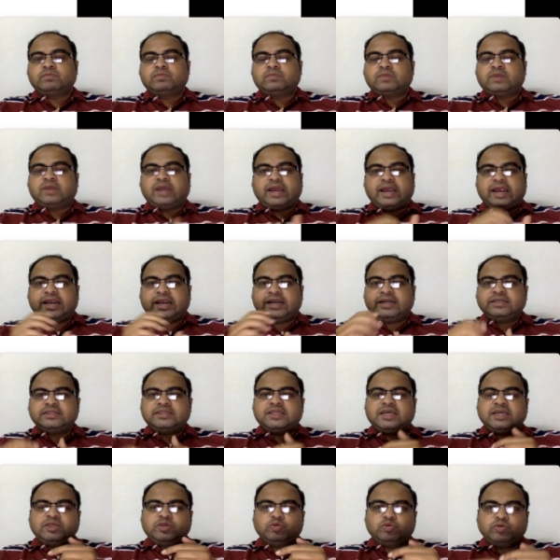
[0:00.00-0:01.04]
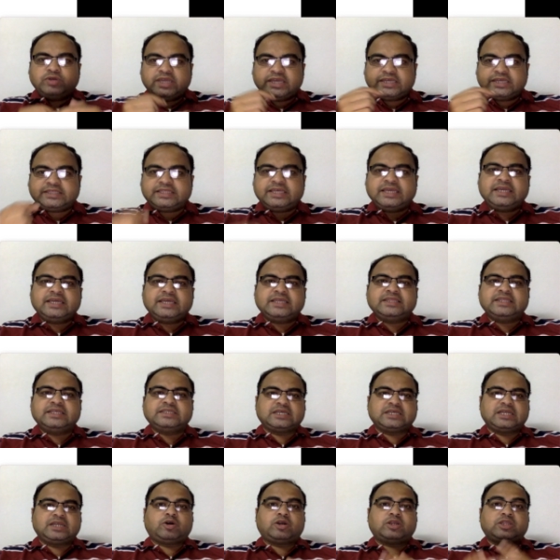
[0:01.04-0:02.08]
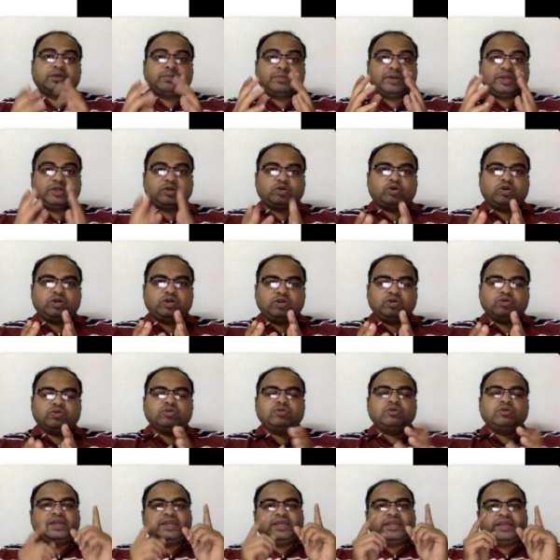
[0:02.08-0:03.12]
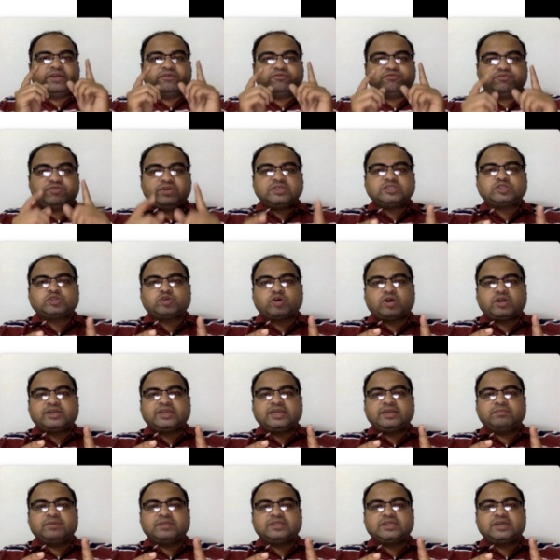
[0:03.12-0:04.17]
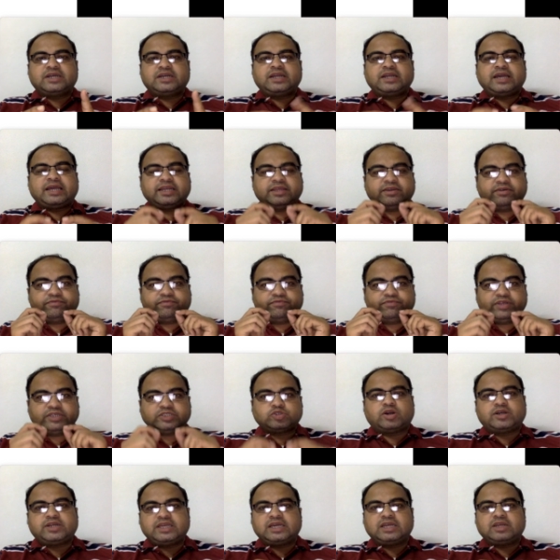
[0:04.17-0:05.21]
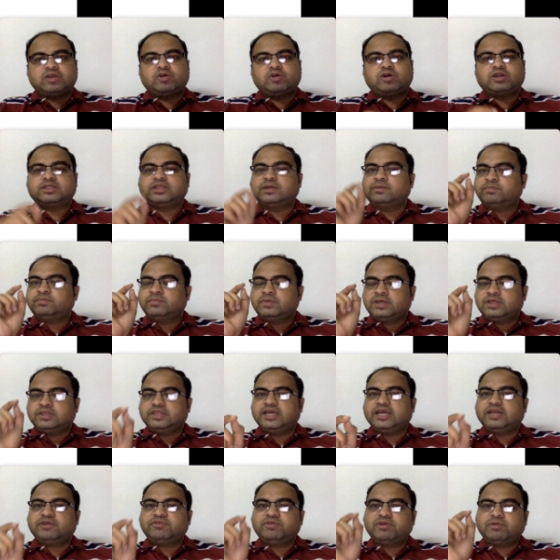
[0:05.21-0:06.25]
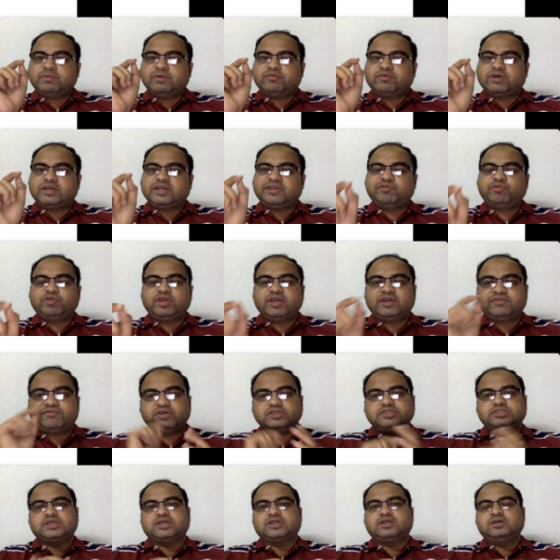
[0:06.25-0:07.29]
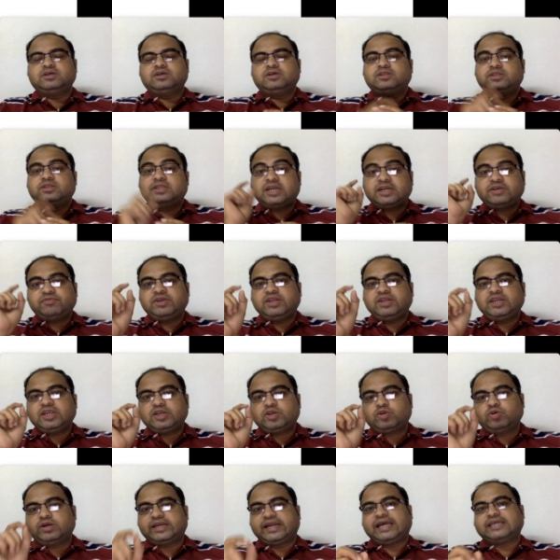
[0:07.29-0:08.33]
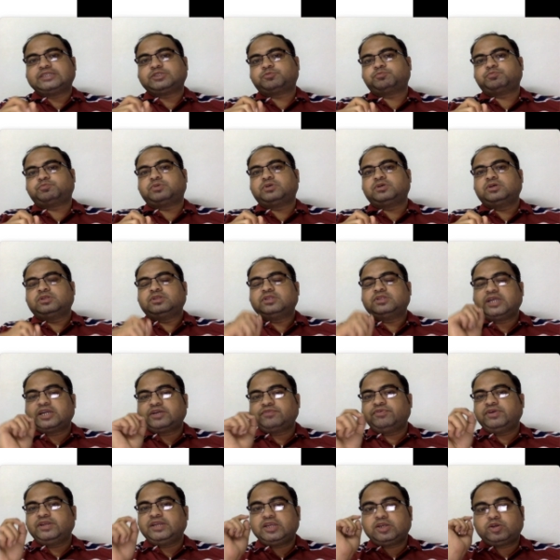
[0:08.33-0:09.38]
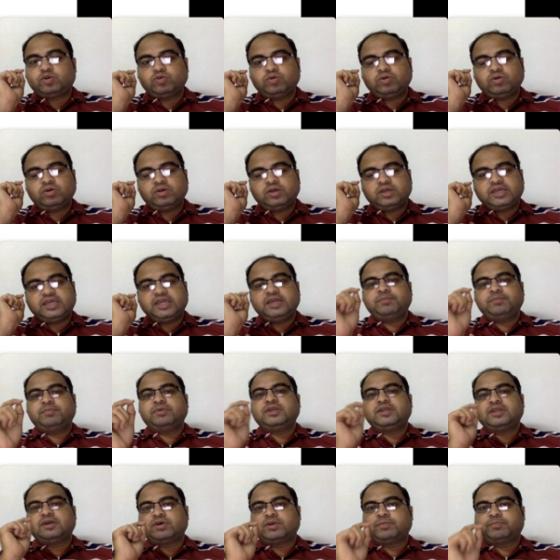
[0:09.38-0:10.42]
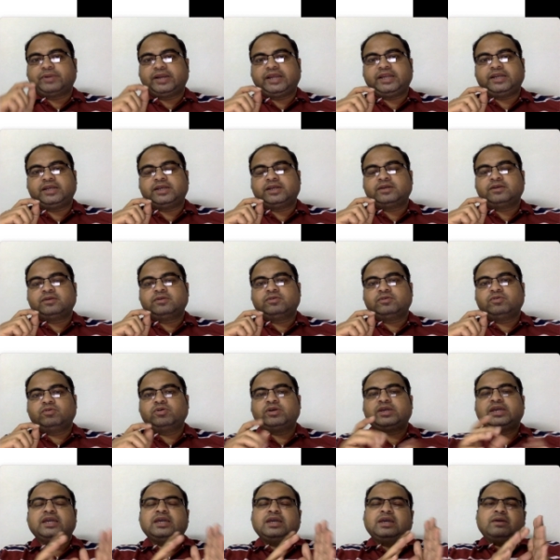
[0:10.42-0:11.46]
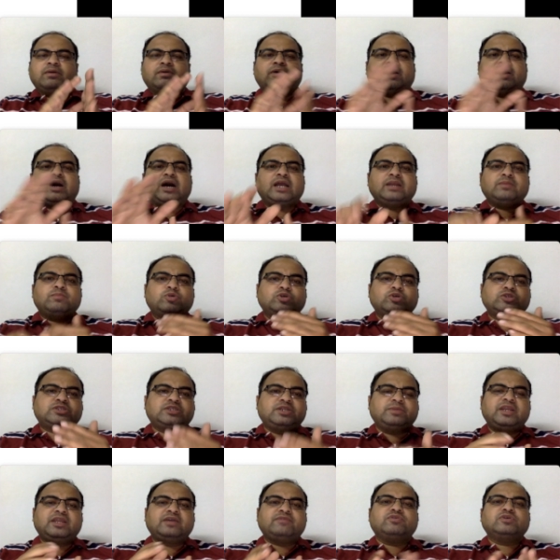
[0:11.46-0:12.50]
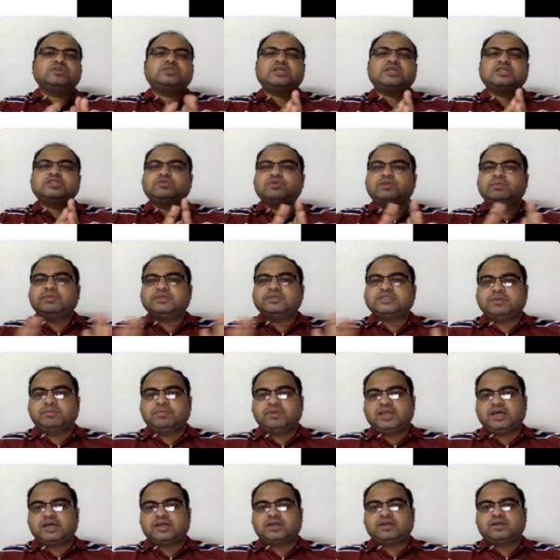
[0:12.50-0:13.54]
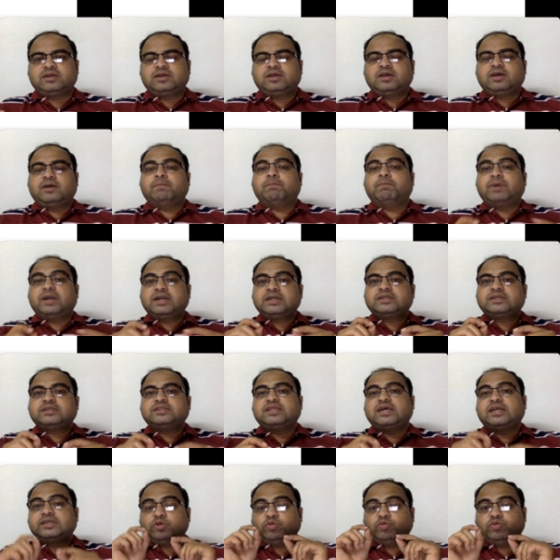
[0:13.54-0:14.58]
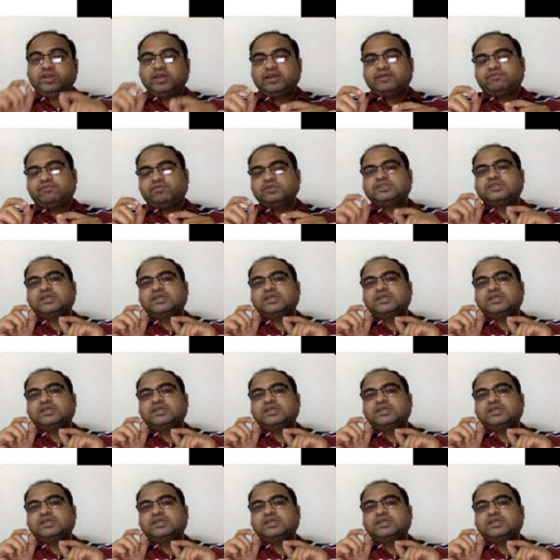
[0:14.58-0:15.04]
and the unique thing in this algorithm i told you in every sorting method and every sorting algorithm there will be one unique feature that we need to grasp that we need to keep it in our brain okay almost remaining features will be similar but that unique feature